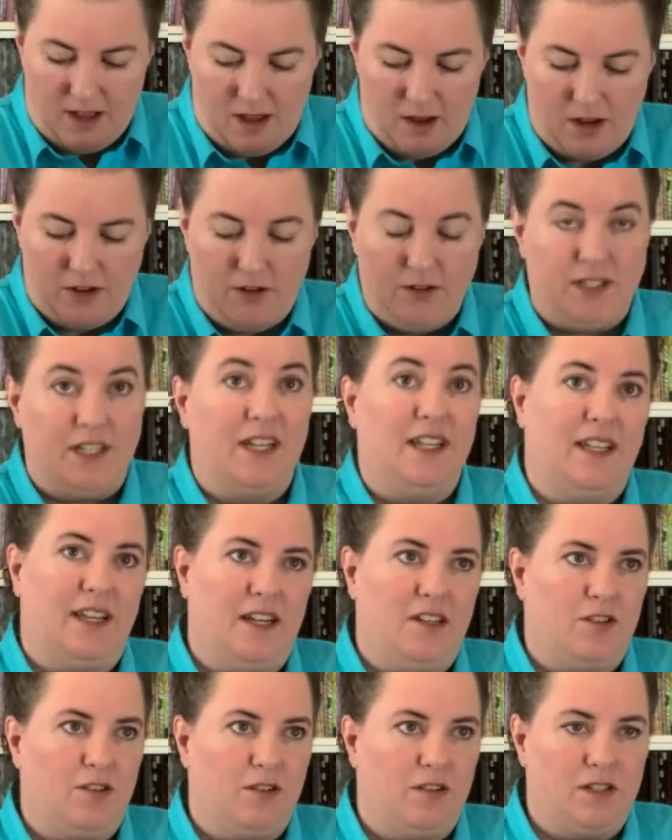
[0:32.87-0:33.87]
using a
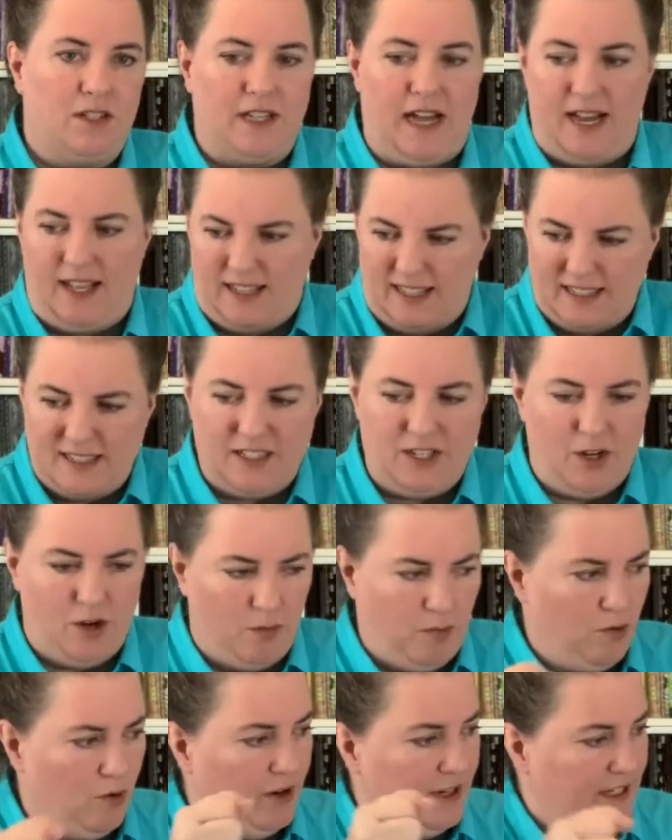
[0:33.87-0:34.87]
laser or stylus,
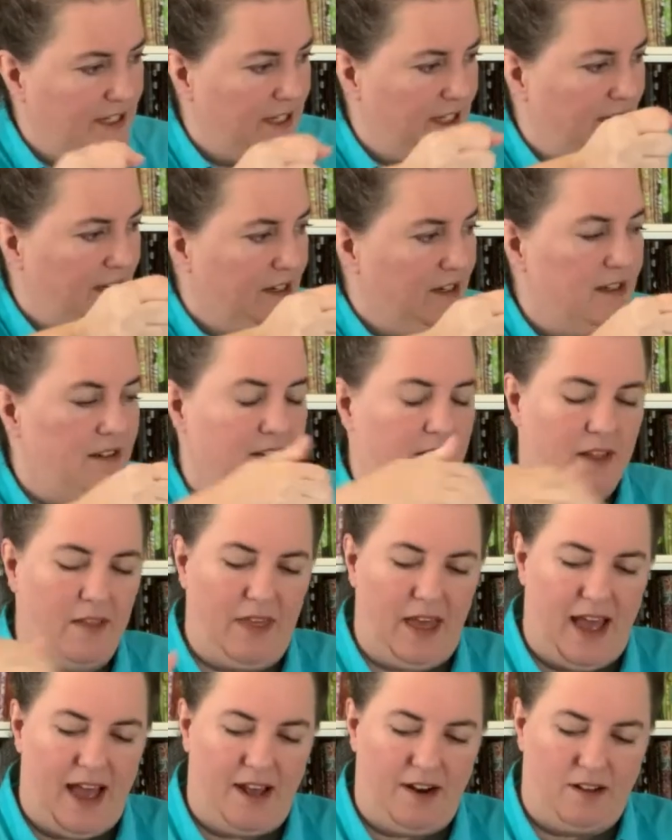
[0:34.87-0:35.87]
pointing
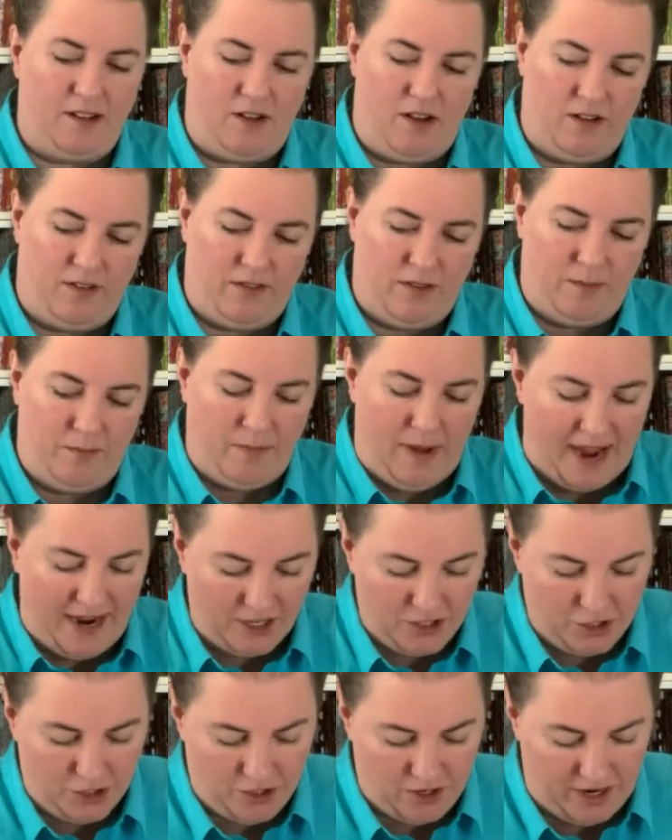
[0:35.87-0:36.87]
that along the back
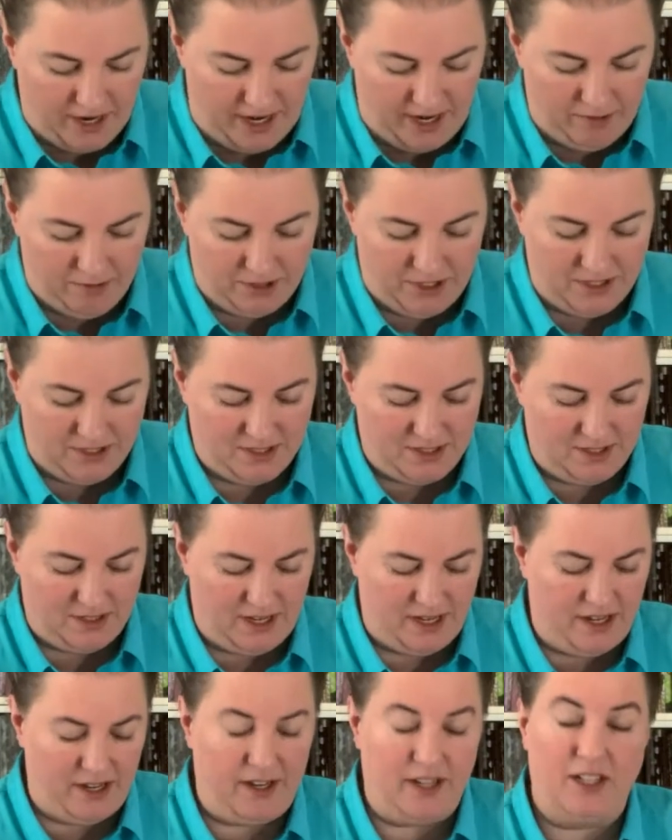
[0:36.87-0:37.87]
tray, which is
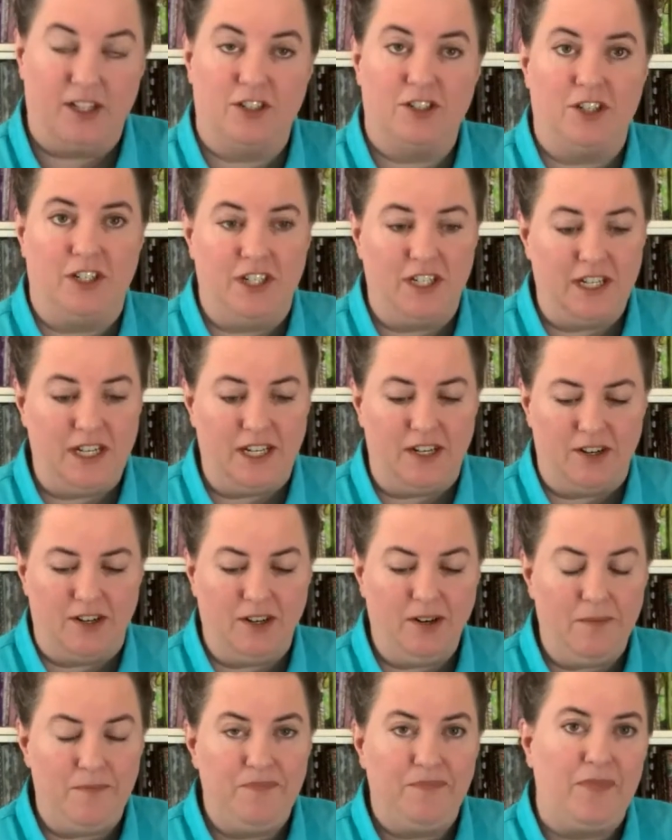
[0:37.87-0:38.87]
illustrated
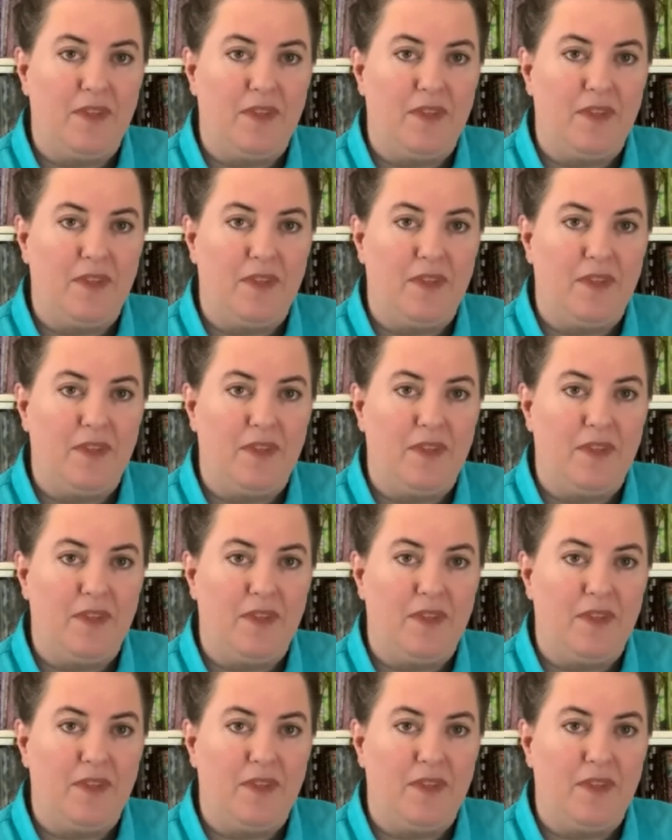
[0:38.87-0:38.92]
here.